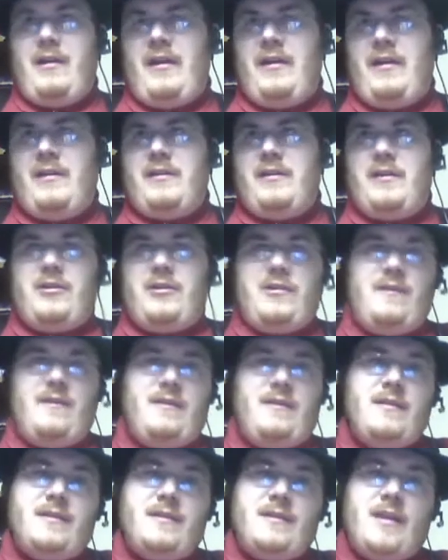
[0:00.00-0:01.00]
In
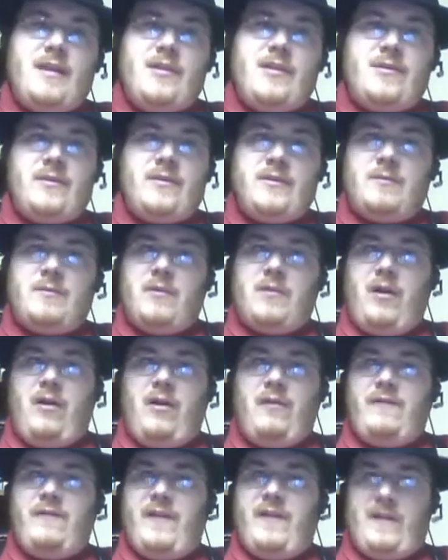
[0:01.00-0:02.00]
addition, these stations were
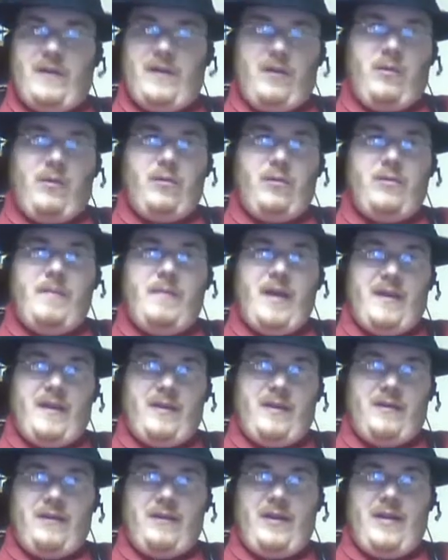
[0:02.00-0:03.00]
all very old by
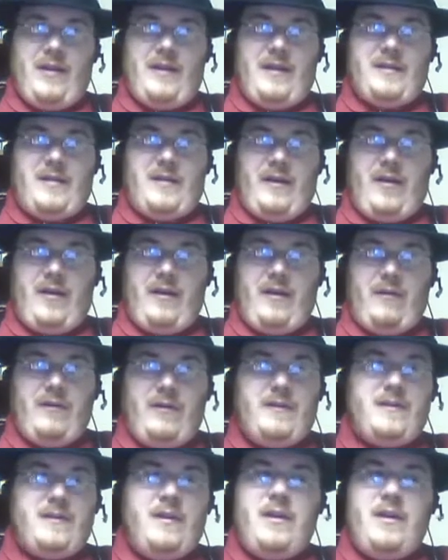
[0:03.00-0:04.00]
the early
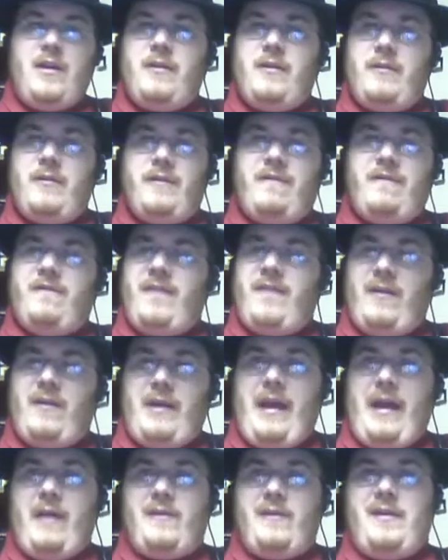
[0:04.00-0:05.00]
1900s, with
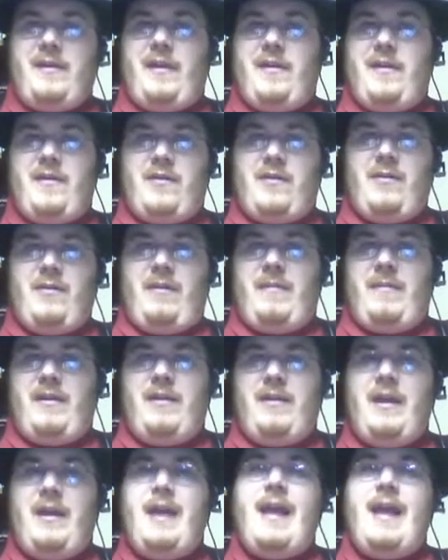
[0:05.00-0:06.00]
very outdated equipment,